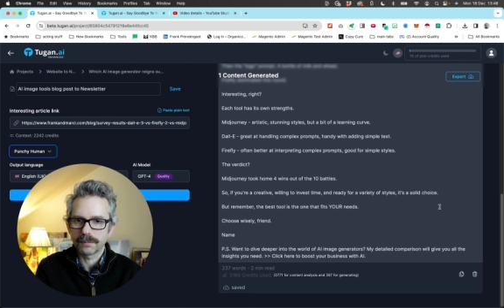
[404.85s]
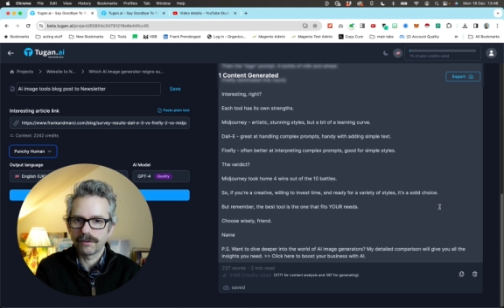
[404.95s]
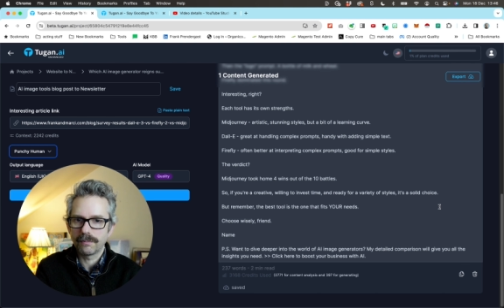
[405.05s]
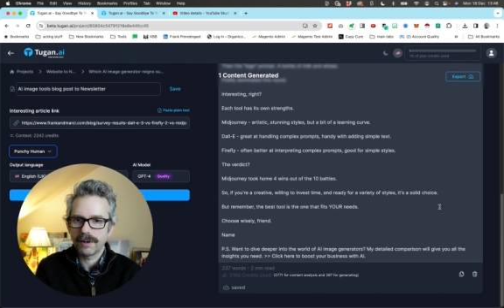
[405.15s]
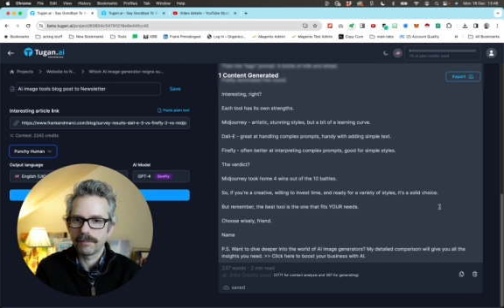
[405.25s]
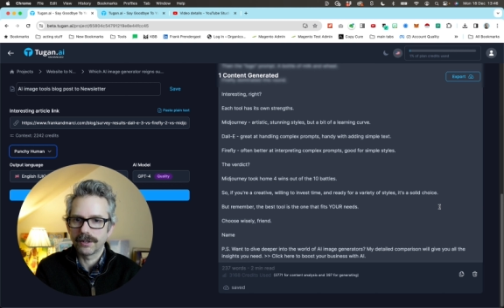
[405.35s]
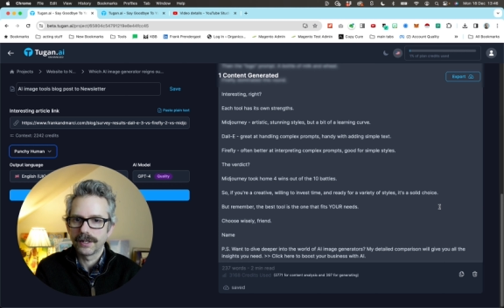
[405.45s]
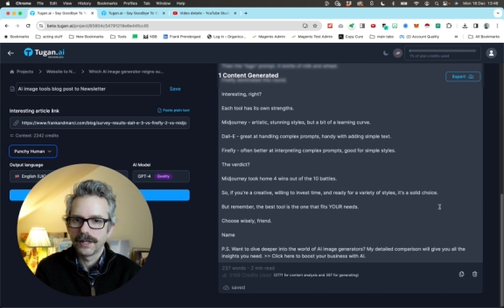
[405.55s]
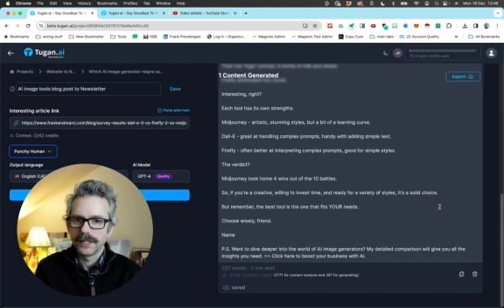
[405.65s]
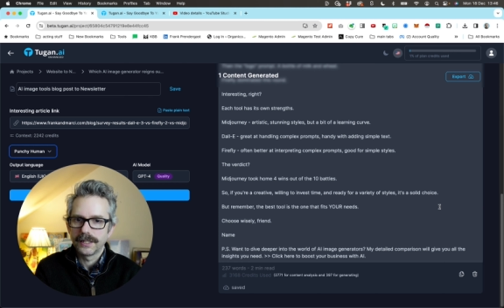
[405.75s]
But remember,
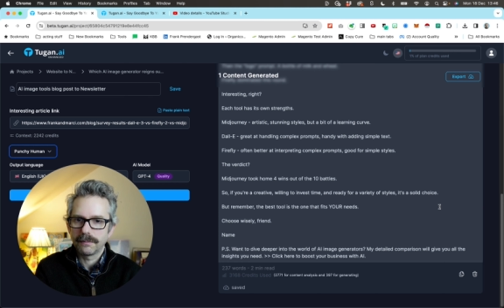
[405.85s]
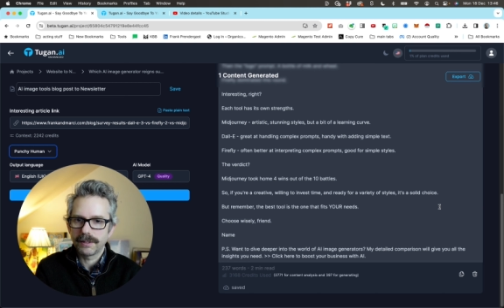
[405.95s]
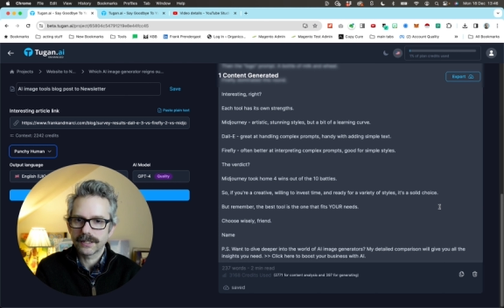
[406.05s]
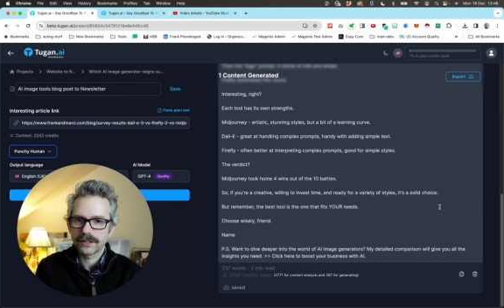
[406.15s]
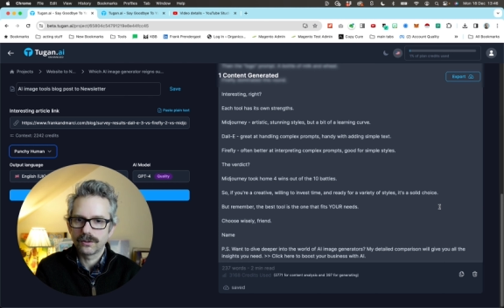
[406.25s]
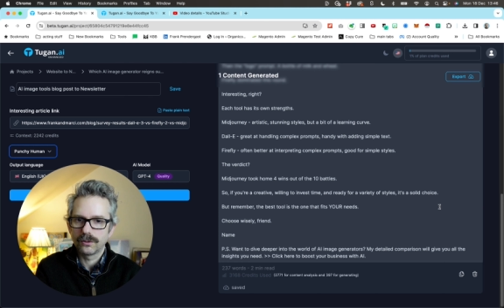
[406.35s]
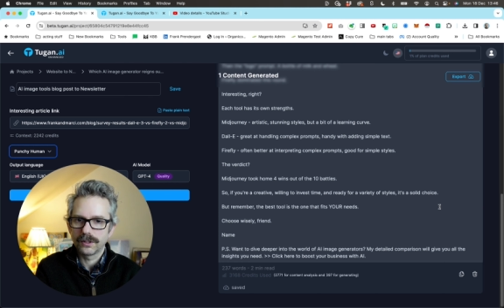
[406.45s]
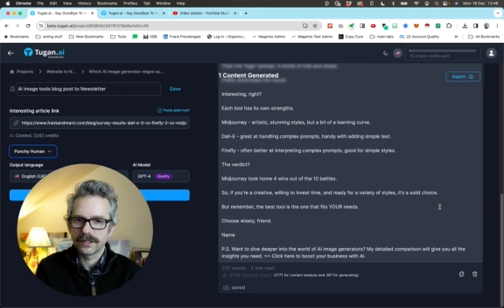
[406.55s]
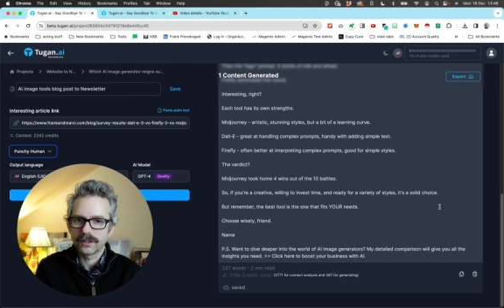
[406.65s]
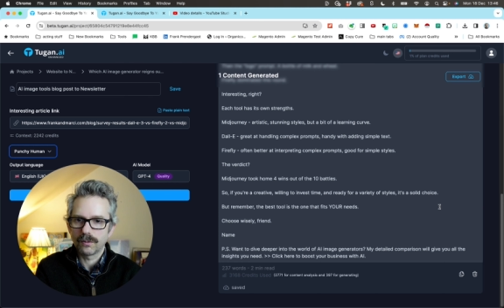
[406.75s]
the best tool
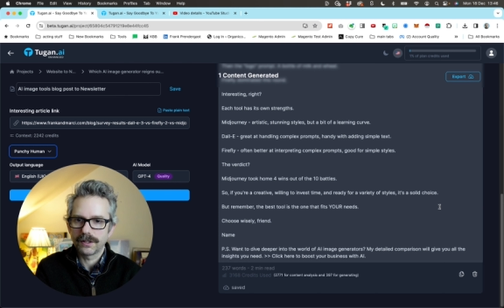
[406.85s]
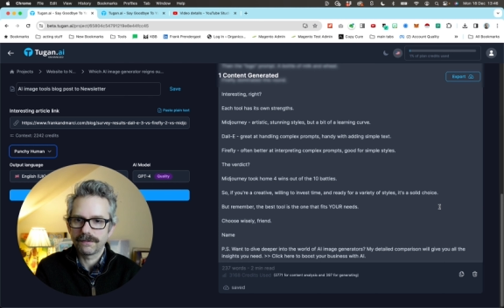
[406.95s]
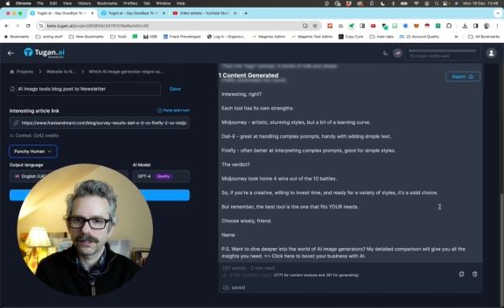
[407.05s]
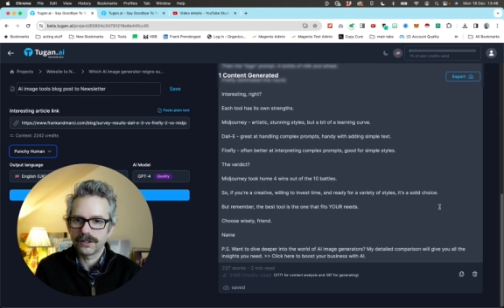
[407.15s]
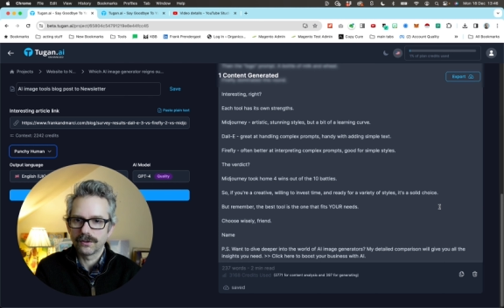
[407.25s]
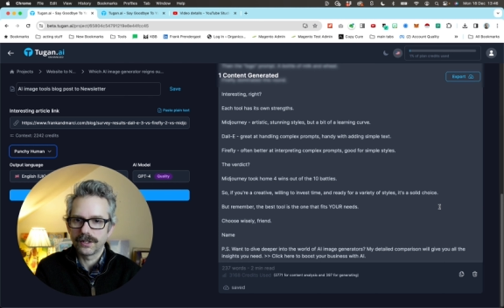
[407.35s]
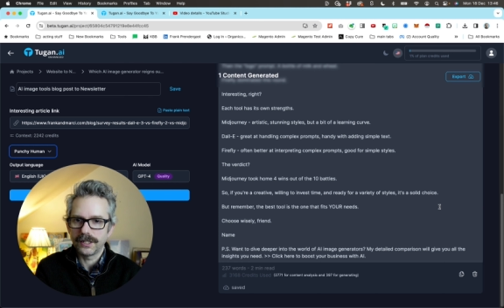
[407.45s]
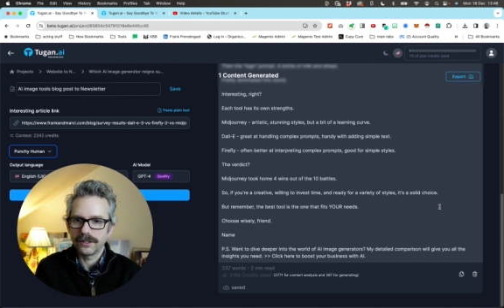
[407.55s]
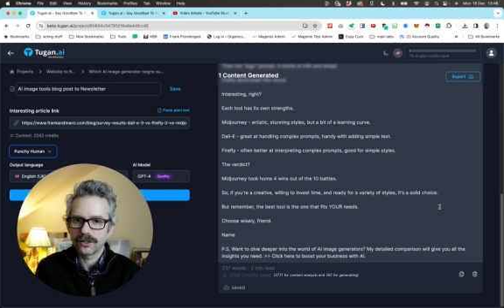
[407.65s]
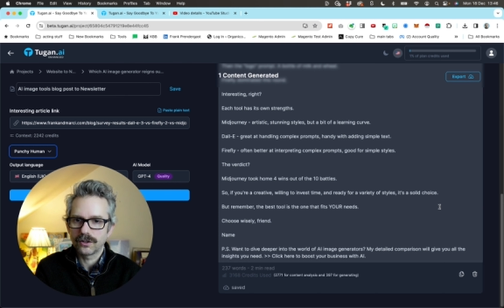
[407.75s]
is the one that fits your
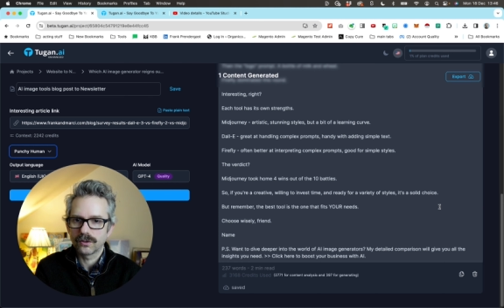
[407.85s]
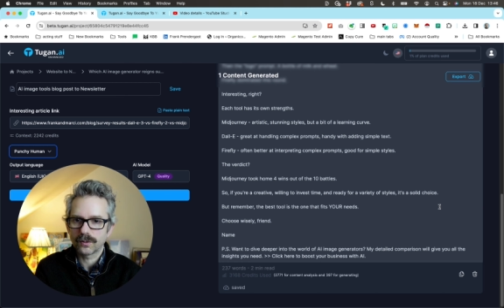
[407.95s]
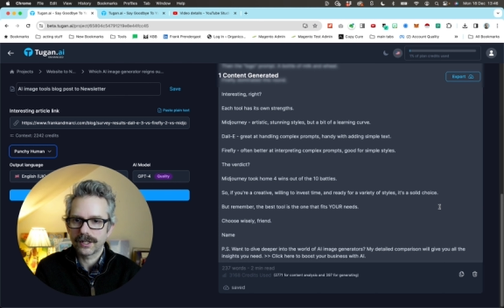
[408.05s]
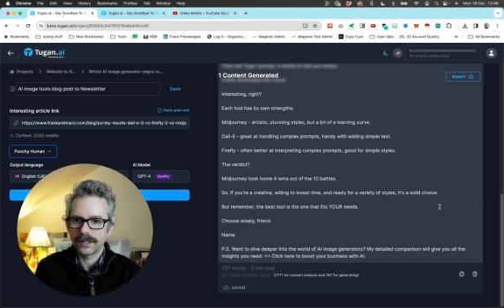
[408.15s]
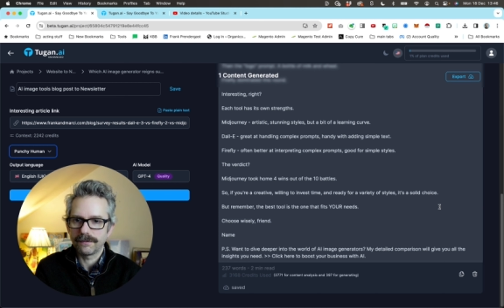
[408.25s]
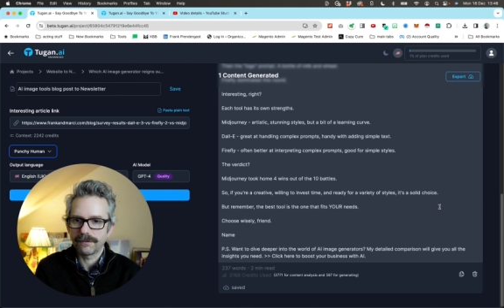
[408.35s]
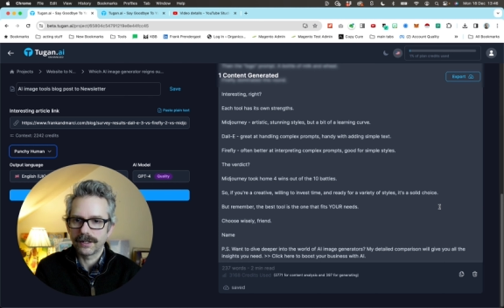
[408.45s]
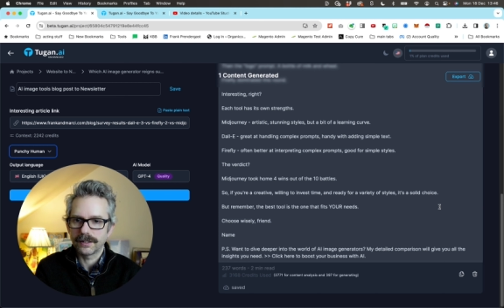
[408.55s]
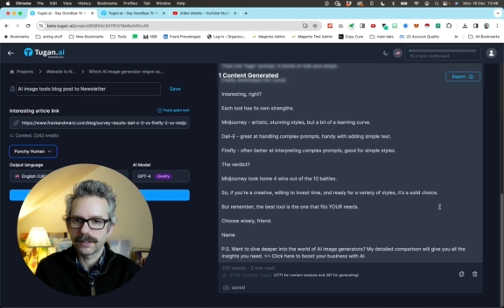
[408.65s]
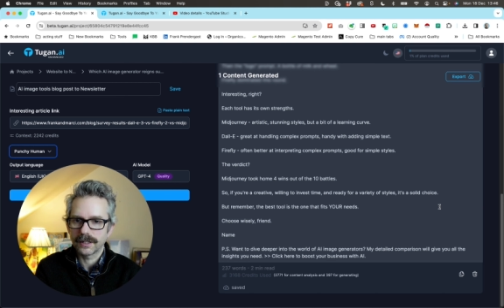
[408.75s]
needs. Choose wisely,
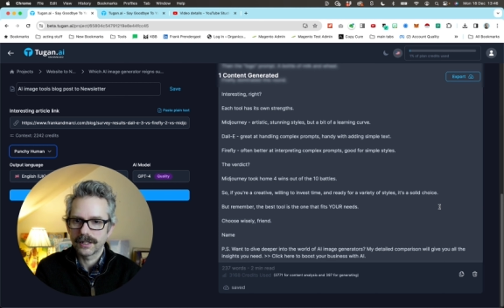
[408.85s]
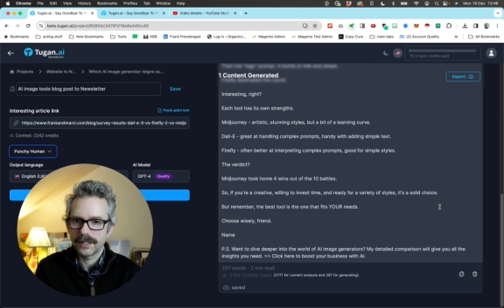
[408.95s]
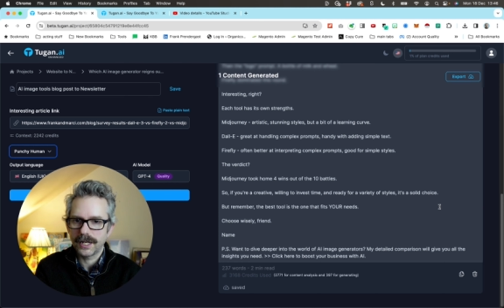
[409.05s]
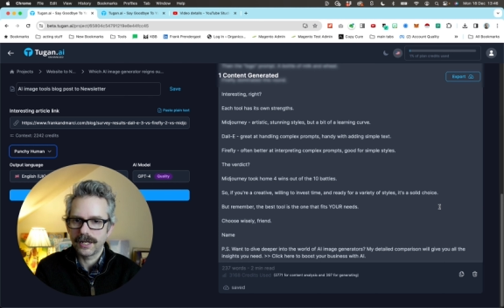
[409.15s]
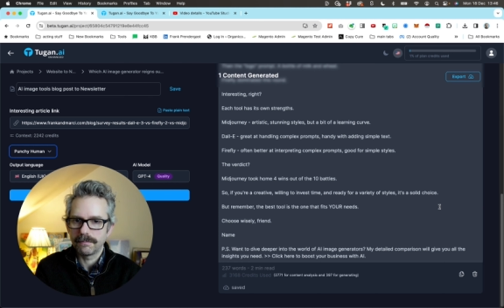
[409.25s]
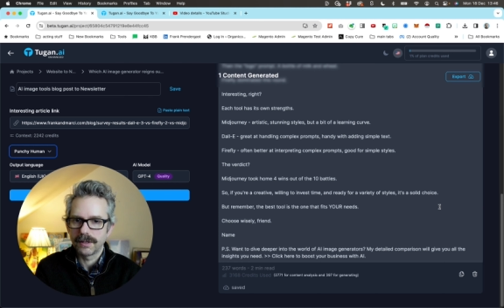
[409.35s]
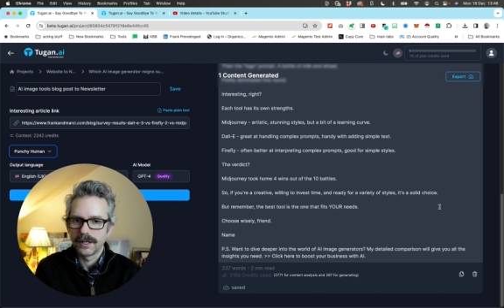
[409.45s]
friend. Name.